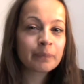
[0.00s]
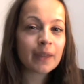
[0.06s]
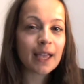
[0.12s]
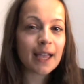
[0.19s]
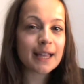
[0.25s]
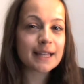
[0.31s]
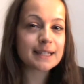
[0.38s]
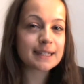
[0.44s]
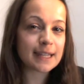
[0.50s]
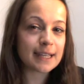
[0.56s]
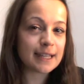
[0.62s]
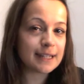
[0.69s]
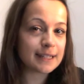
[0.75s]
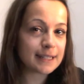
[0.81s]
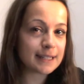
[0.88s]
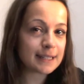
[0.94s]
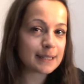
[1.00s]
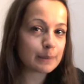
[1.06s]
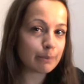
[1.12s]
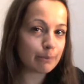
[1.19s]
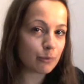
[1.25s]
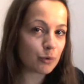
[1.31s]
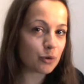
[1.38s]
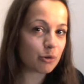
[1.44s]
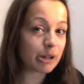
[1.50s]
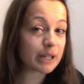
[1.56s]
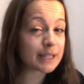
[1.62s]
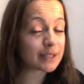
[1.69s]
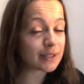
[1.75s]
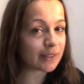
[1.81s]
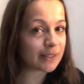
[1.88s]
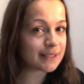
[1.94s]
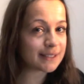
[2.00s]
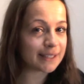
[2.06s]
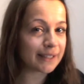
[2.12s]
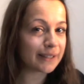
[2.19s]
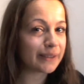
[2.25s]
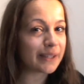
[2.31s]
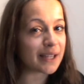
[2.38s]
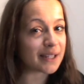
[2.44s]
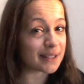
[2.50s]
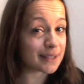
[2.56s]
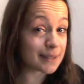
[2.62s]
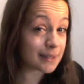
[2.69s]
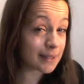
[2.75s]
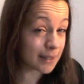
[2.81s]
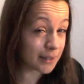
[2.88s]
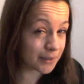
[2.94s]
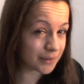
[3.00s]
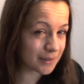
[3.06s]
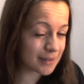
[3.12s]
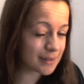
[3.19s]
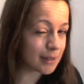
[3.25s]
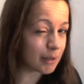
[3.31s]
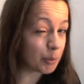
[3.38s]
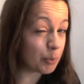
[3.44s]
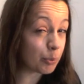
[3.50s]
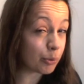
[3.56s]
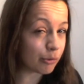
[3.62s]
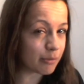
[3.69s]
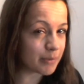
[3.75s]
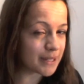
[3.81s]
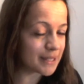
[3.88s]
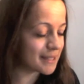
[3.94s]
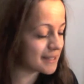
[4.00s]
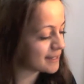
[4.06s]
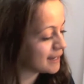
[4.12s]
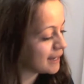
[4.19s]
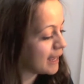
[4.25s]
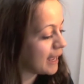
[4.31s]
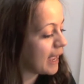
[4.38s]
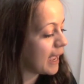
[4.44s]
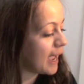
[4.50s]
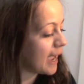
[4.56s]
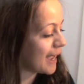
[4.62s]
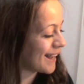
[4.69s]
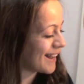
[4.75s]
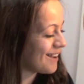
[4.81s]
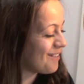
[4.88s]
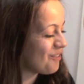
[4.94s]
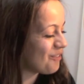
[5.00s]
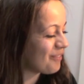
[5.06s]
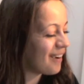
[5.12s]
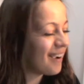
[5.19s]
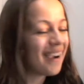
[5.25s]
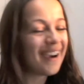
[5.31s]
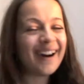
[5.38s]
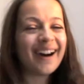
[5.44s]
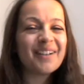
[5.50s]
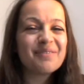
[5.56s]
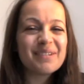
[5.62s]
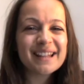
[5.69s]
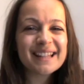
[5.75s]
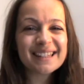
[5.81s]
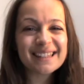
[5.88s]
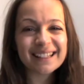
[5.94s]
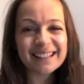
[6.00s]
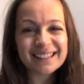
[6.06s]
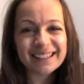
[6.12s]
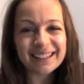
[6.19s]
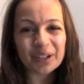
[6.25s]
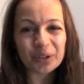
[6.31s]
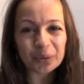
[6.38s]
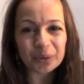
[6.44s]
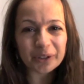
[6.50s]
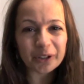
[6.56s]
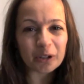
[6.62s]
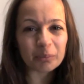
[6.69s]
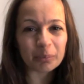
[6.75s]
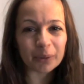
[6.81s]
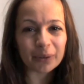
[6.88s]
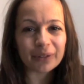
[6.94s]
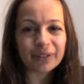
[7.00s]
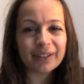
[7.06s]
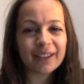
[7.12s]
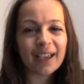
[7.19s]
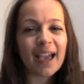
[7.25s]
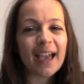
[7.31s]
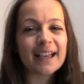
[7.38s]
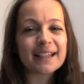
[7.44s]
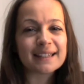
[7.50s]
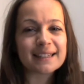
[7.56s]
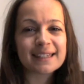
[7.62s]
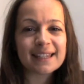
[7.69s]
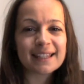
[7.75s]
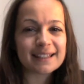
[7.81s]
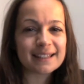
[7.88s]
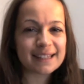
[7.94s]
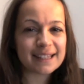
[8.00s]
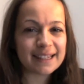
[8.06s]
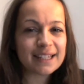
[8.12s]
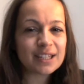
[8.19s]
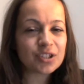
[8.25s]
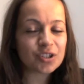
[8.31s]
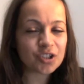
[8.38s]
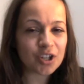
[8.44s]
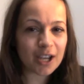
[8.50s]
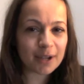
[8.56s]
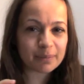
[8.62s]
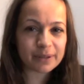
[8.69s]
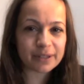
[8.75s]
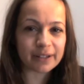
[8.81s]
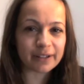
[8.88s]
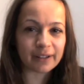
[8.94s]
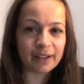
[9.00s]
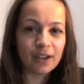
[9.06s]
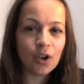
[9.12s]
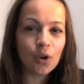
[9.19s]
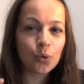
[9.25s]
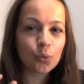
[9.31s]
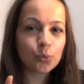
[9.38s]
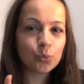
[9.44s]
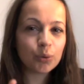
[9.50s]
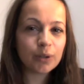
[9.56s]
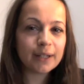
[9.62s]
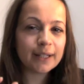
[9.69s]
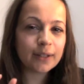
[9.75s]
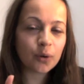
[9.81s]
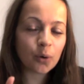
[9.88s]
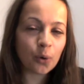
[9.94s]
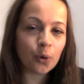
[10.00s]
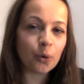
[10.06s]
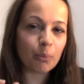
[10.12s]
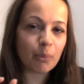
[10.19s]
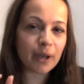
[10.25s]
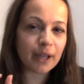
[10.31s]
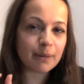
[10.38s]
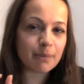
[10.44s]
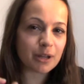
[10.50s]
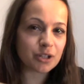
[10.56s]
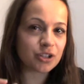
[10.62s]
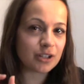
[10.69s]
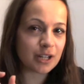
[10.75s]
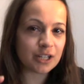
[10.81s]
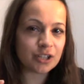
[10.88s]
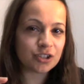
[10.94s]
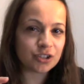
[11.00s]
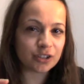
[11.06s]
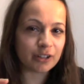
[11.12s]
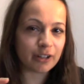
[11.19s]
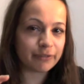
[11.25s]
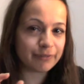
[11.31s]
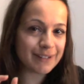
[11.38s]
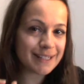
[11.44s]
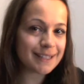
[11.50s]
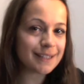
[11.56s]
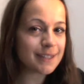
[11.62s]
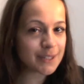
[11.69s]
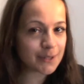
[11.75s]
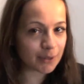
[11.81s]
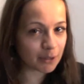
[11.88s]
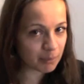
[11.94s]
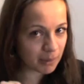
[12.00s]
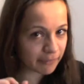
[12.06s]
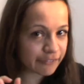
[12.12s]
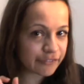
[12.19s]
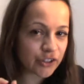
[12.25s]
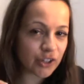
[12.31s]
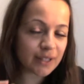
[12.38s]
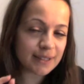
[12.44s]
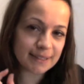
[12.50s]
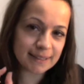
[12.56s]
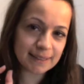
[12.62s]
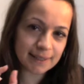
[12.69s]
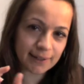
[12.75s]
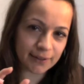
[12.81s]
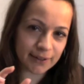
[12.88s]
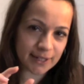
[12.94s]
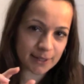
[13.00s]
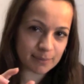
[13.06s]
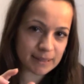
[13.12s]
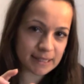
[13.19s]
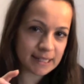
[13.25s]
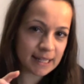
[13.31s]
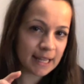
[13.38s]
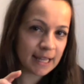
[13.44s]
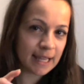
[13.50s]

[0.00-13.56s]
and it is more exciting than it sounds, I promise. And I've been listening to the audiobook, and this chapter really caught my imagination. I've listened to it about 30 times.